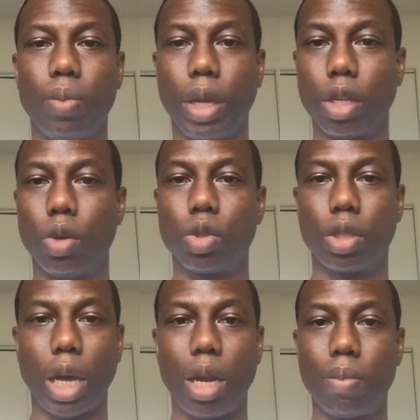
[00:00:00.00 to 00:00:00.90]
and go
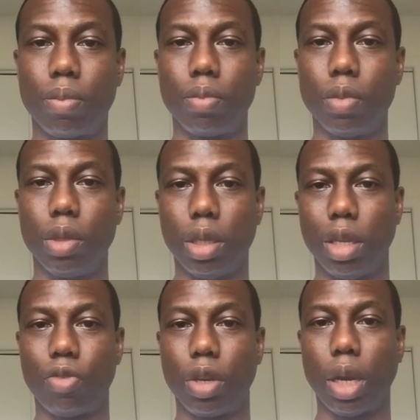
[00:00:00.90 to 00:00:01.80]
set up the
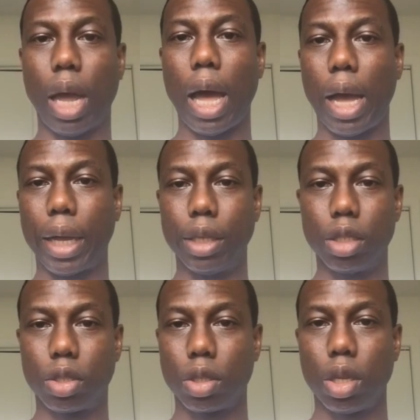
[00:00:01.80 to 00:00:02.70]
different
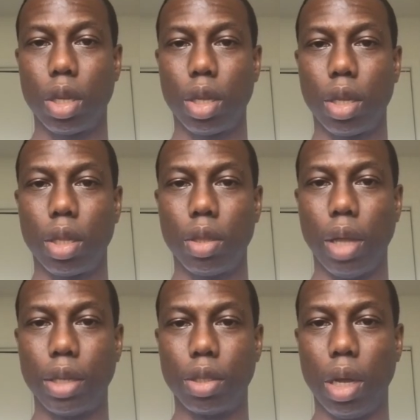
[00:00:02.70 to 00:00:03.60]
lines that